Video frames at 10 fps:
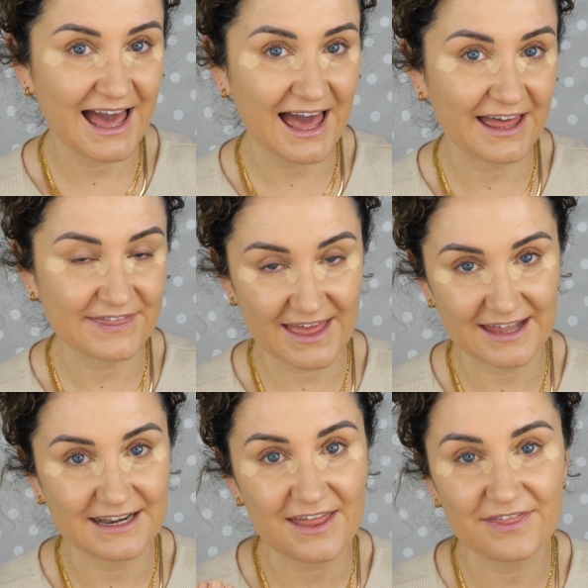And
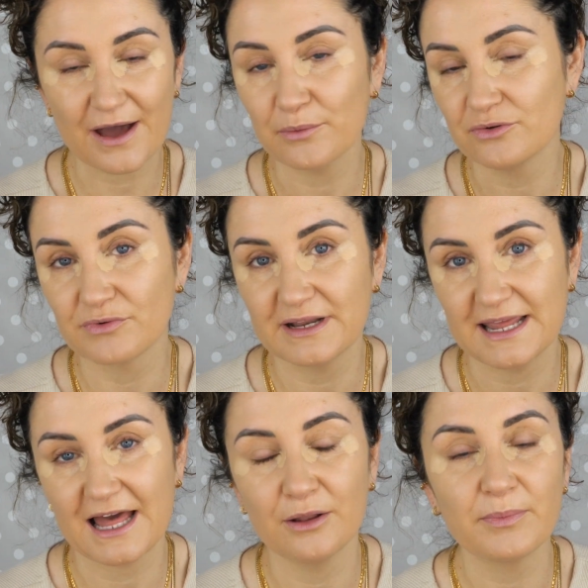then that will really
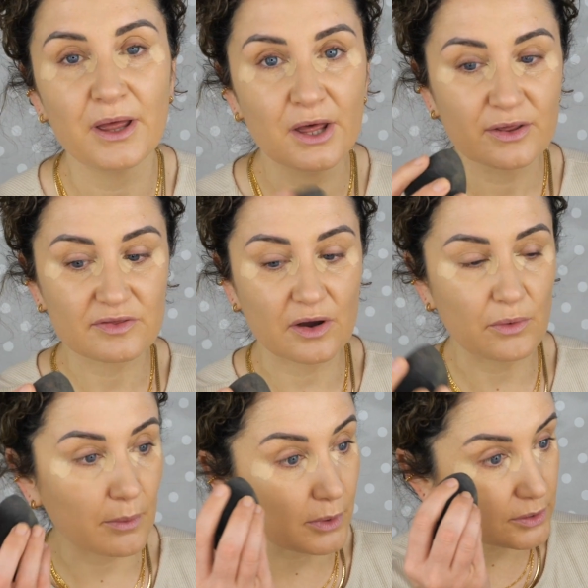help.
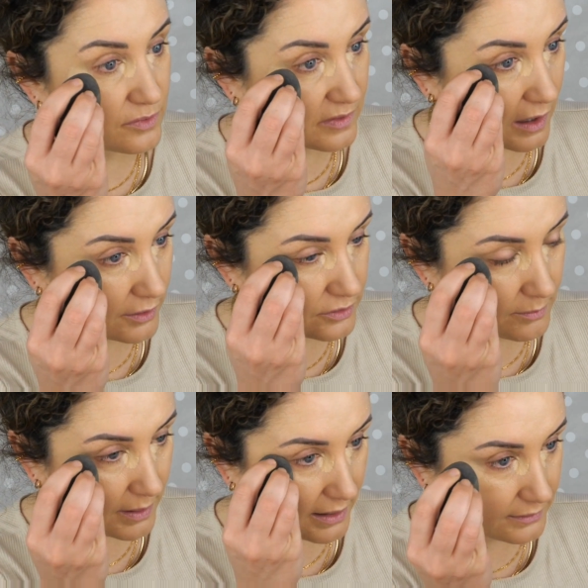So I'm going to start to
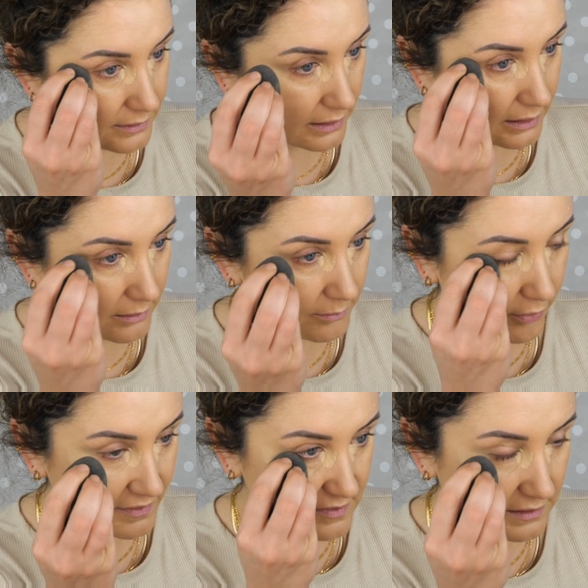blend in,
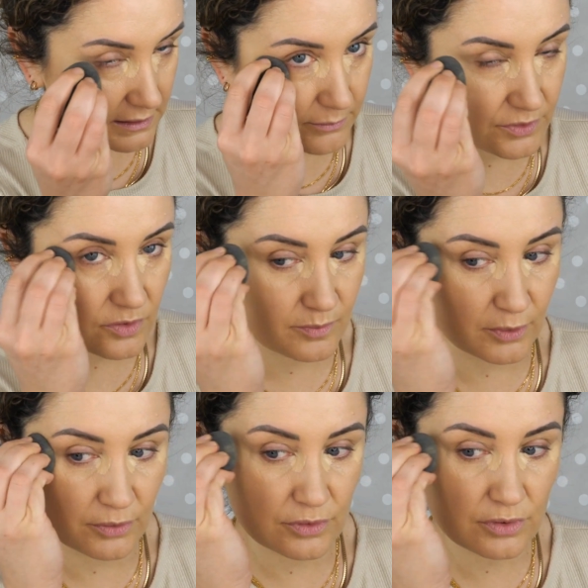pressing it in with the
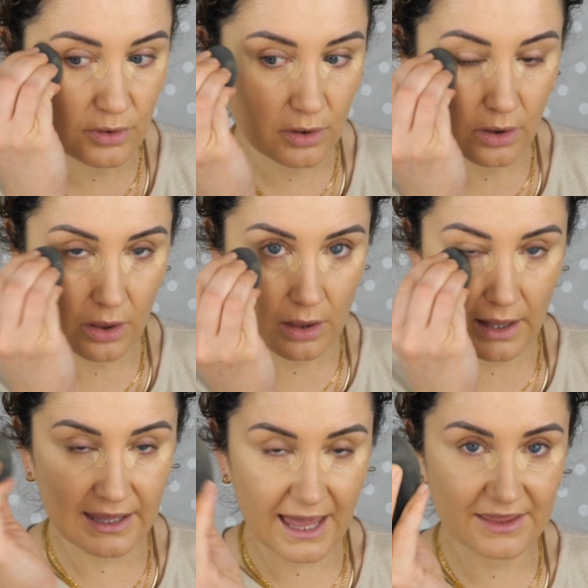sponge.
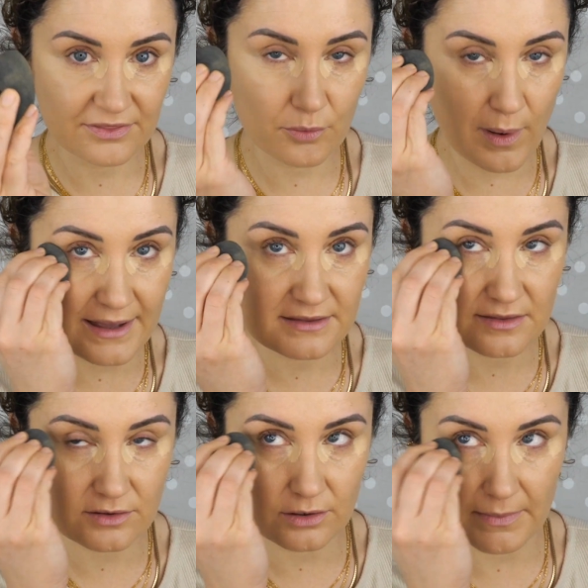Again, the wet
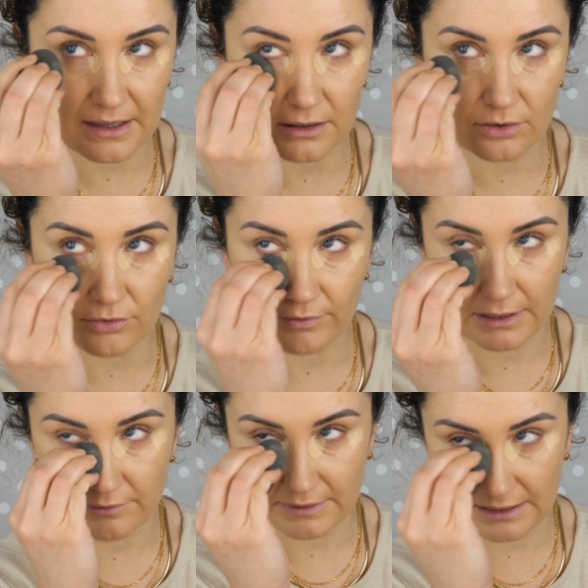is going to make it look
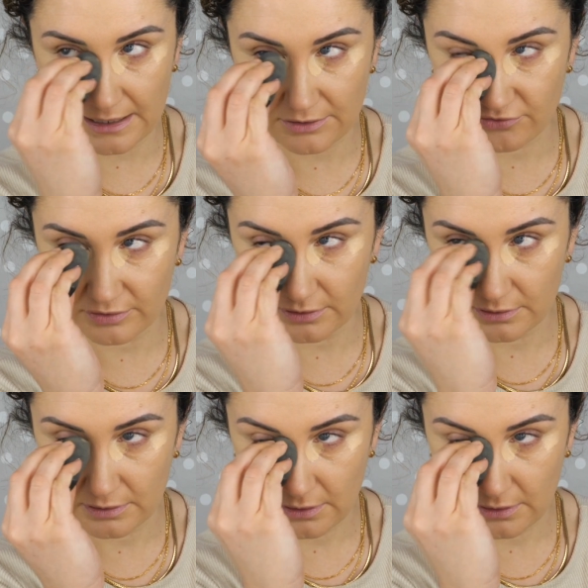really, really natural.